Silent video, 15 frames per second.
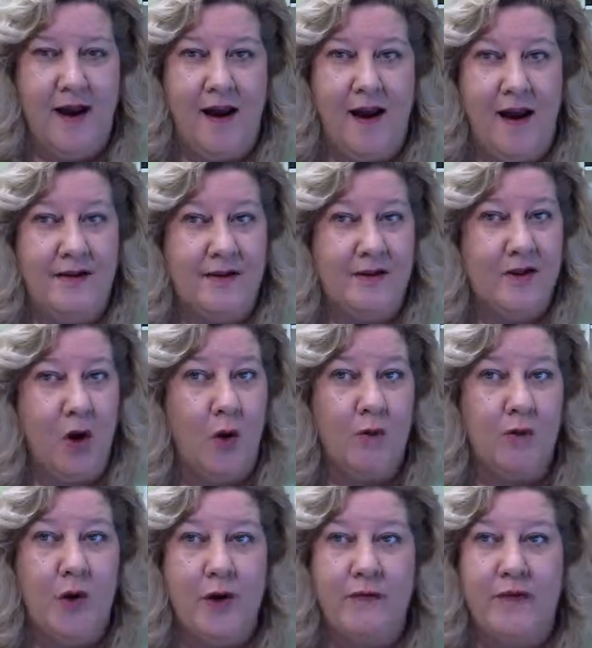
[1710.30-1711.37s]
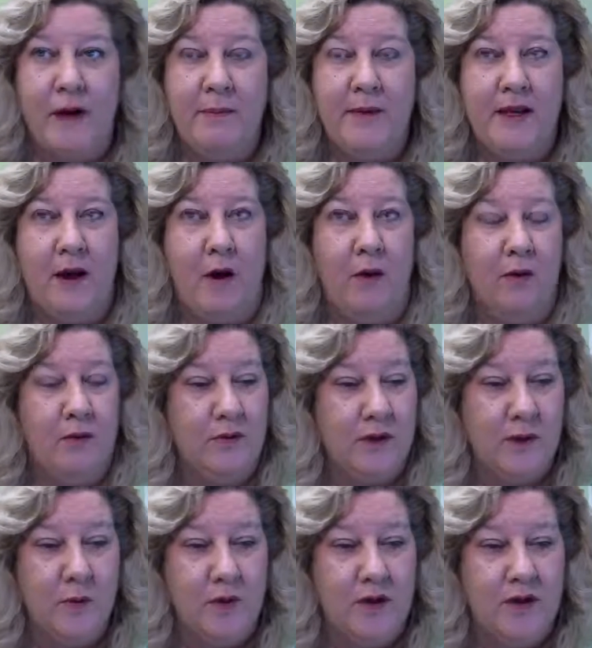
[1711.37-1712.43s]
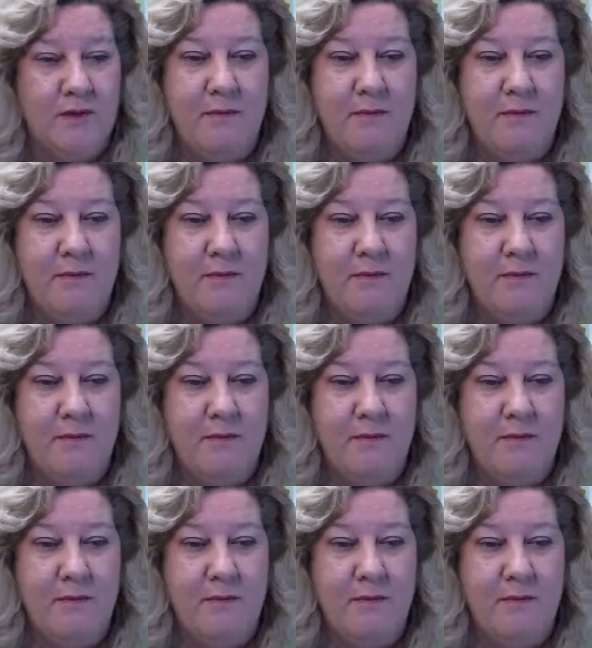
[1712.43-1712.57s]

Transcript: I don't know if I'm the only one.